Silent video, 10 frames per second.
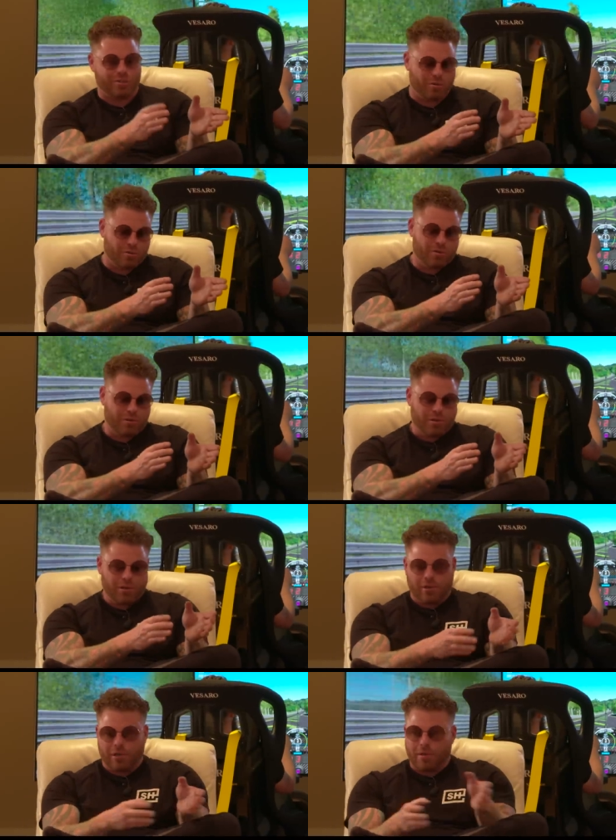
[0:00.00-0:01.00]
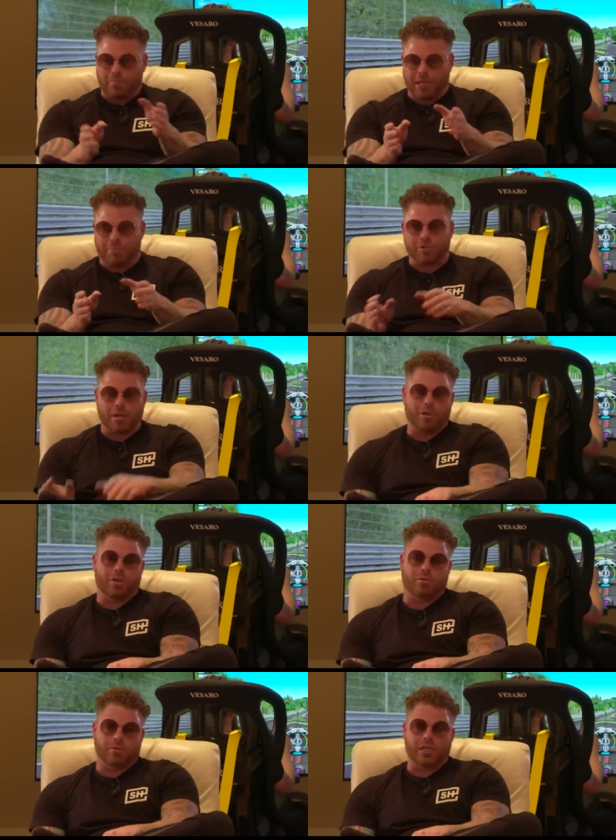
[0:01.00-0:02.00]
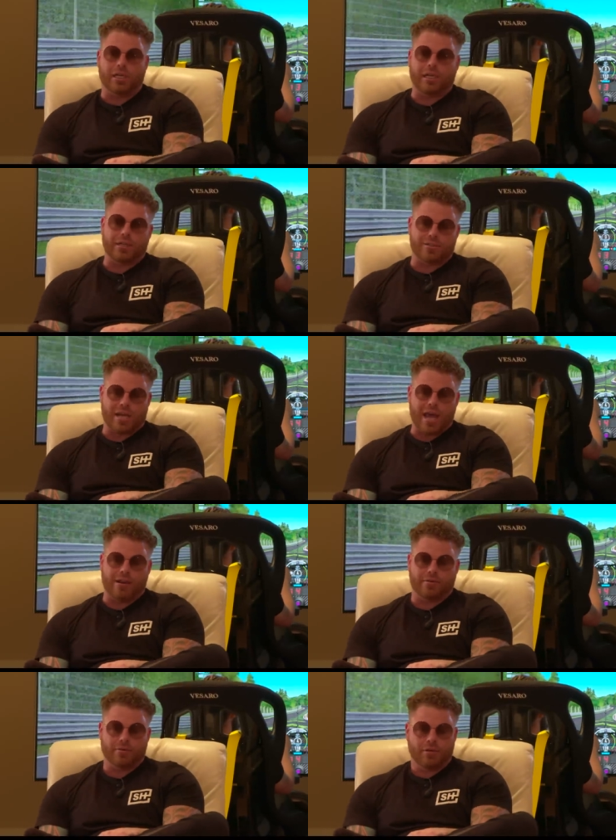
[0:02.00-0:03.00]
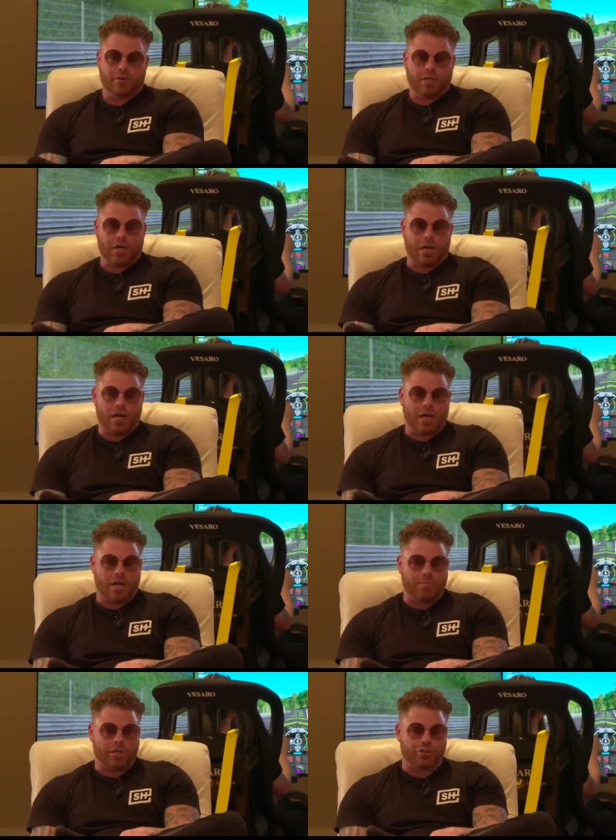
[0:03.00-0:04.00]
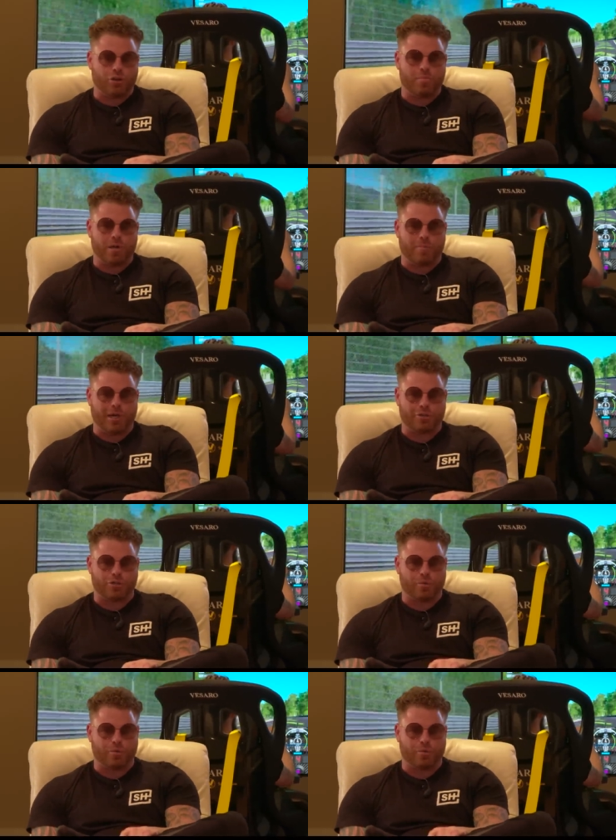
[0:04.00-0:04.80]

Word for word: to a BMW E10. Um, he showed me a picture